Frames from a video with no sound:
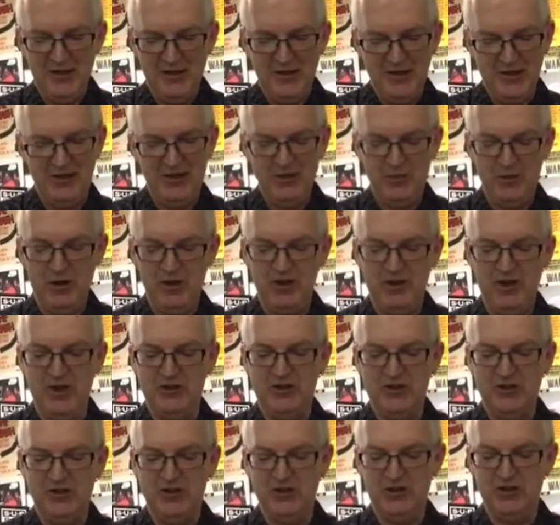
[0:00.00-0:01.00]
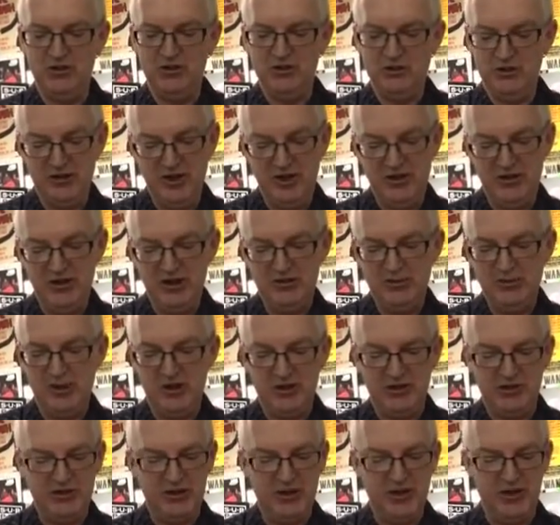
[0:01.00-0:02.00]
The other punk attitude, at least by
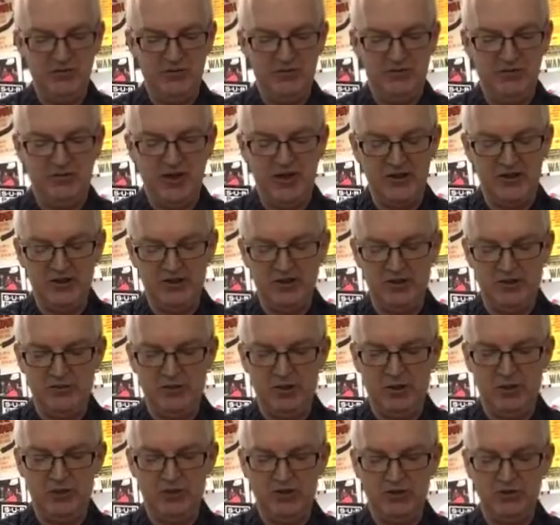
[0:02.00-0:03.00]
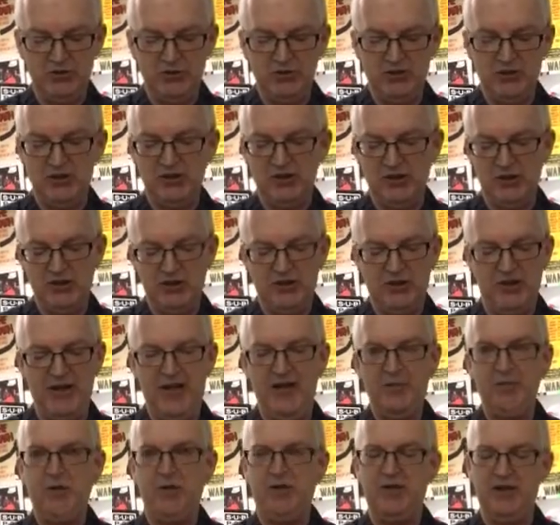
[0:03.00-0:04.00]
the time of writing this piece, was that cynical
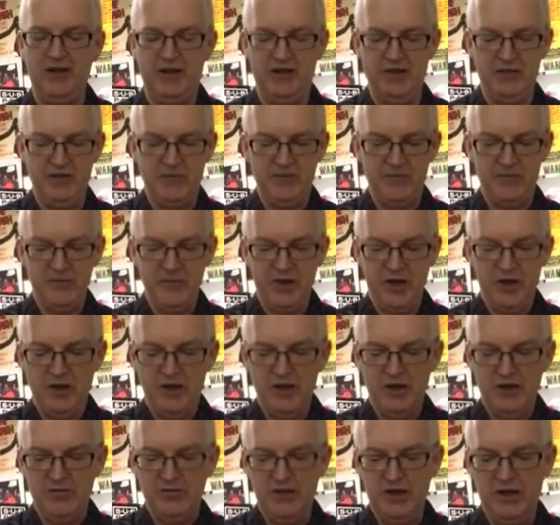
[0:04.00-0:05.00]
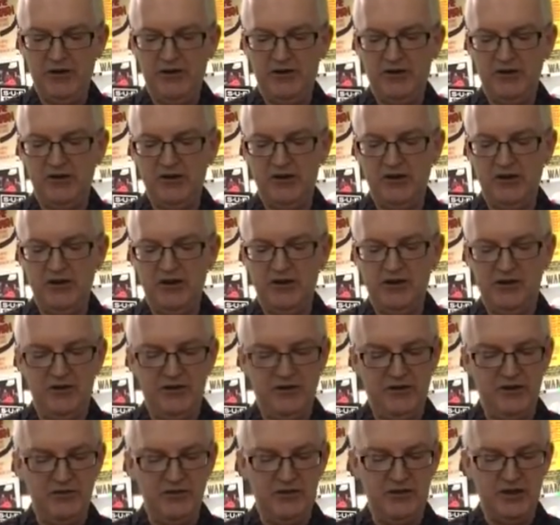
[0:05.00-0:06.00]
apathy, rather than cynical
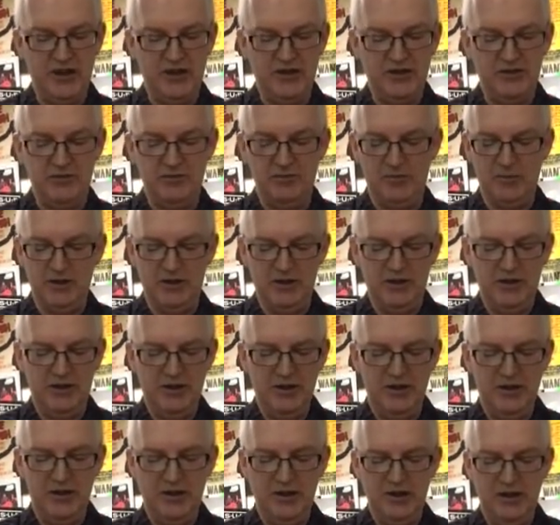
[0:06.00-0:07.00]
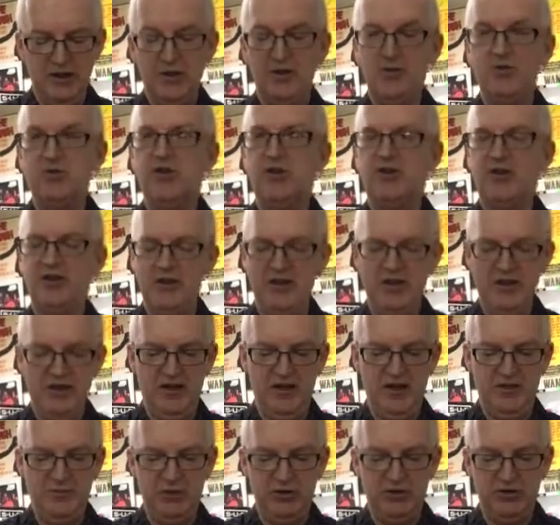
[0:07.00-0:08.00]
enthusiasm. There was a thin
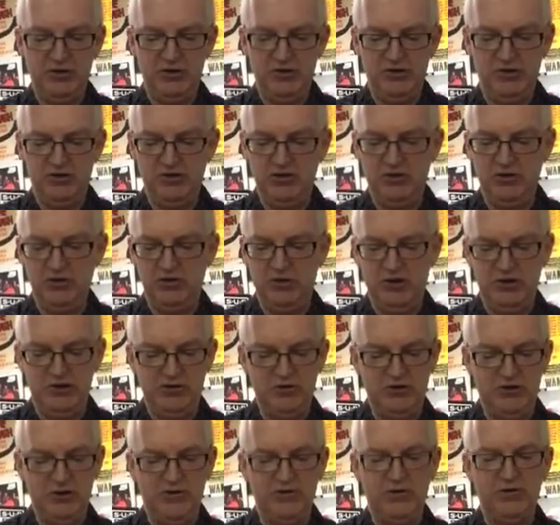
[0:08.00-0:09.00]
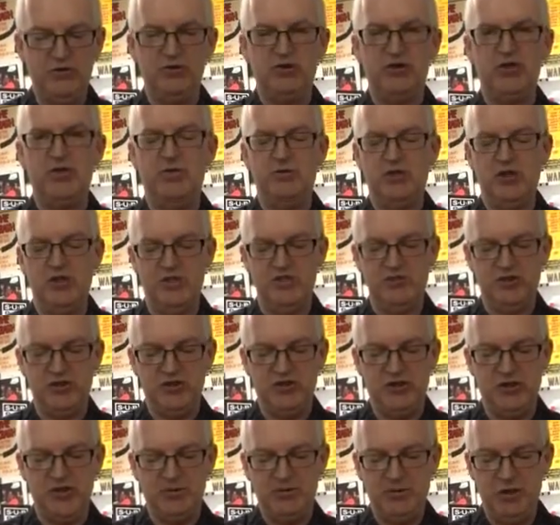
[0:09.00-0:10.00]
line between the two, and it was difficult sometimes to
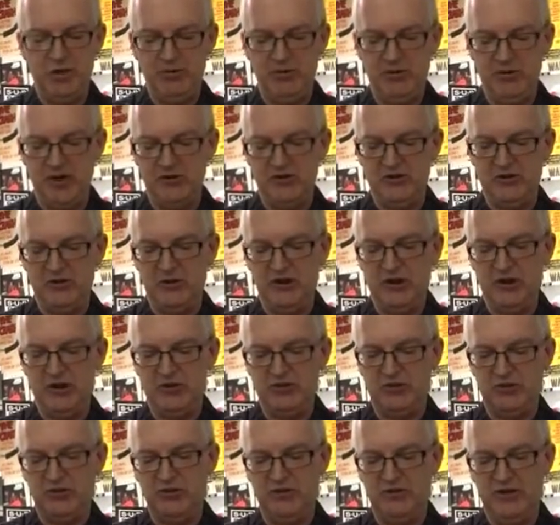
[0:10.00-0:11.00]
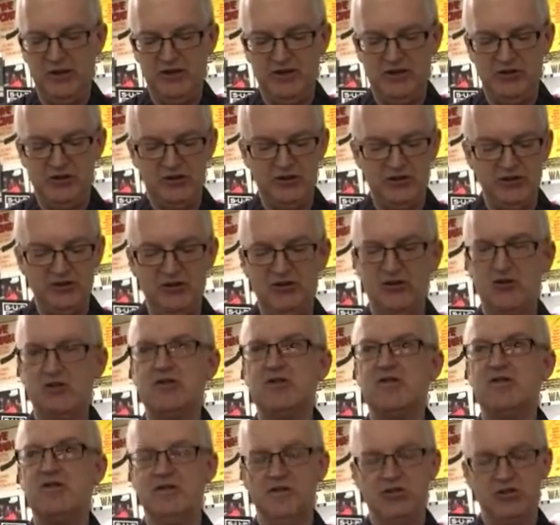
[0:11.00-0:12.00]
drag people out to gigs or events such as
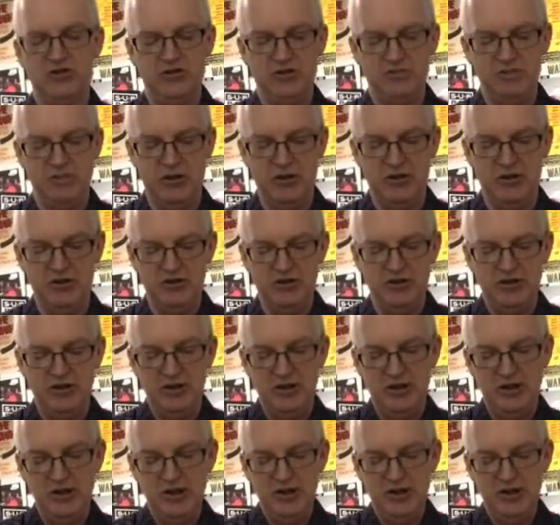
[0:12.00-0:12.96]
this Vicious March.